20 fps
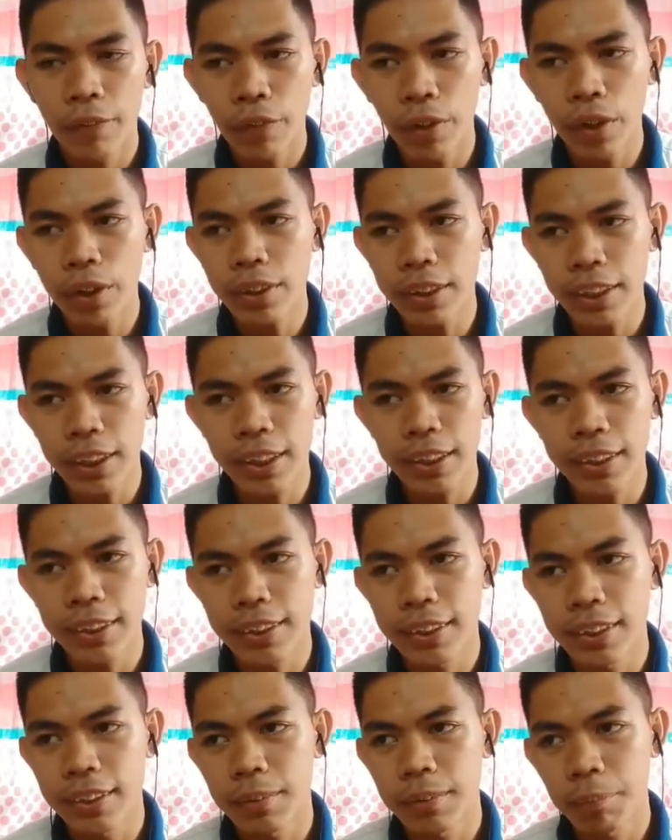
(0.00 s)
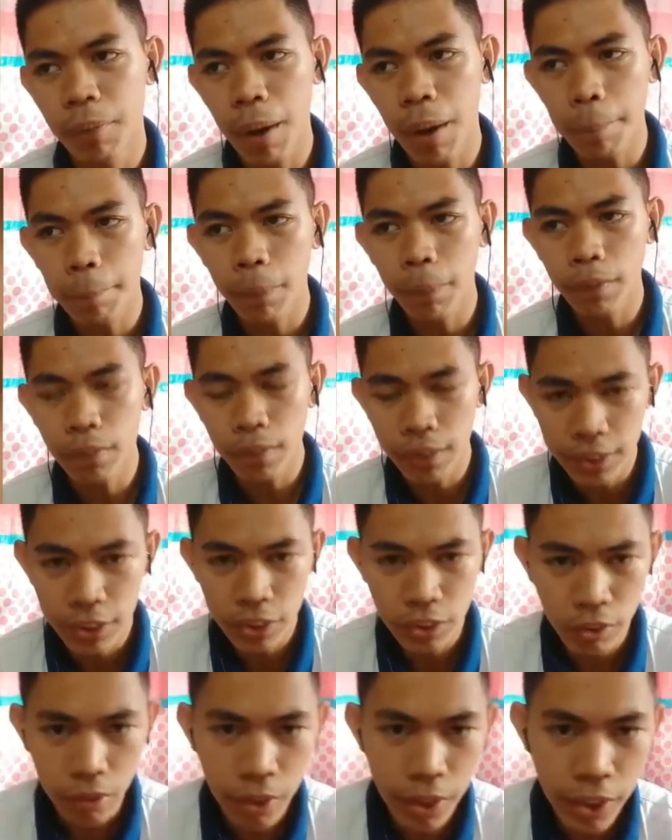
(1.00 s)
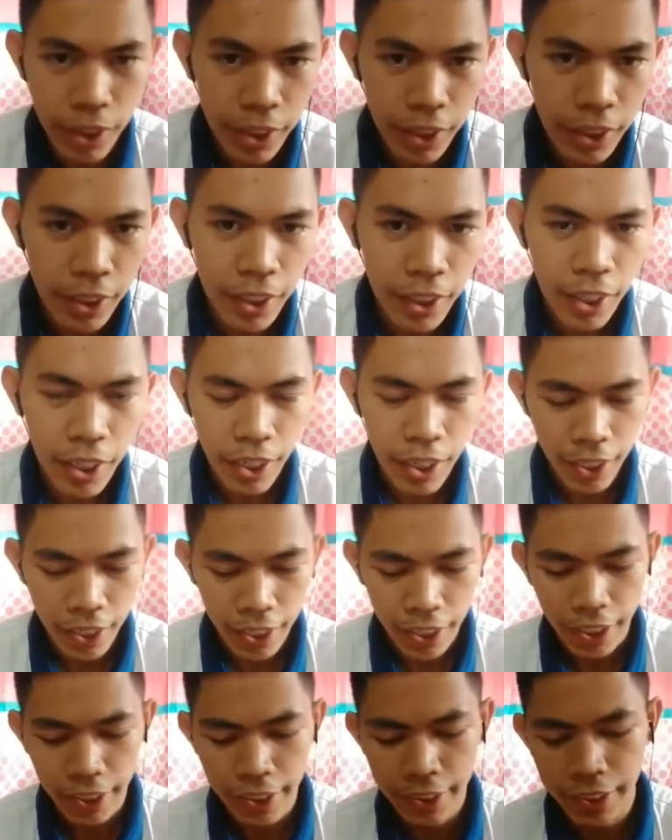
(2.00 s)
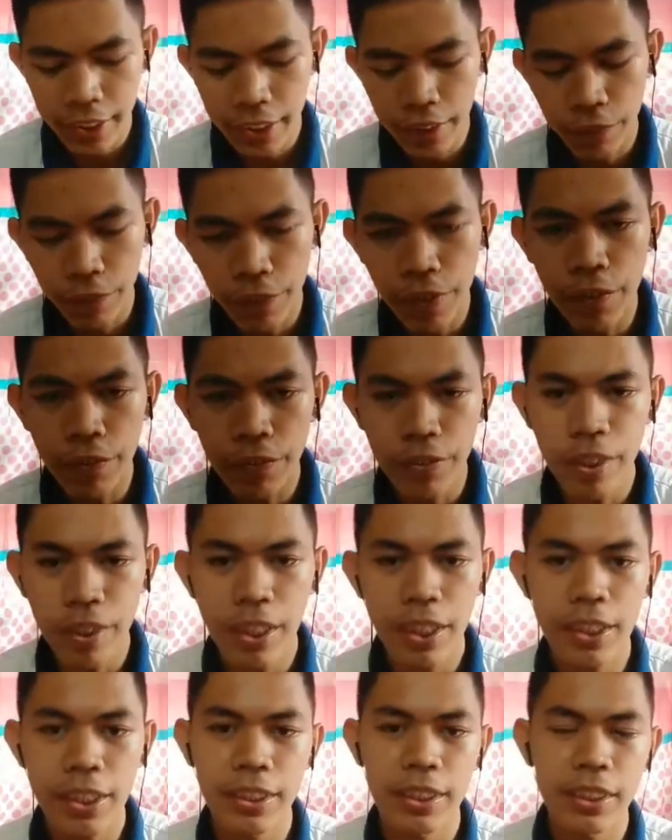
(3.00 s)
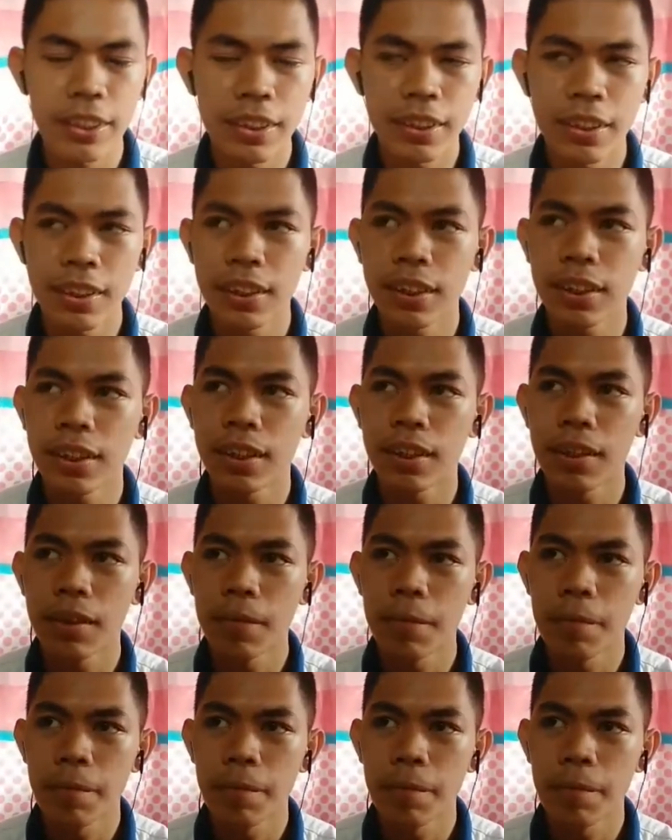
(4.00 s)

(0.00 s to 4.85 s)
Fourth is MARPOL history. And the fifth is the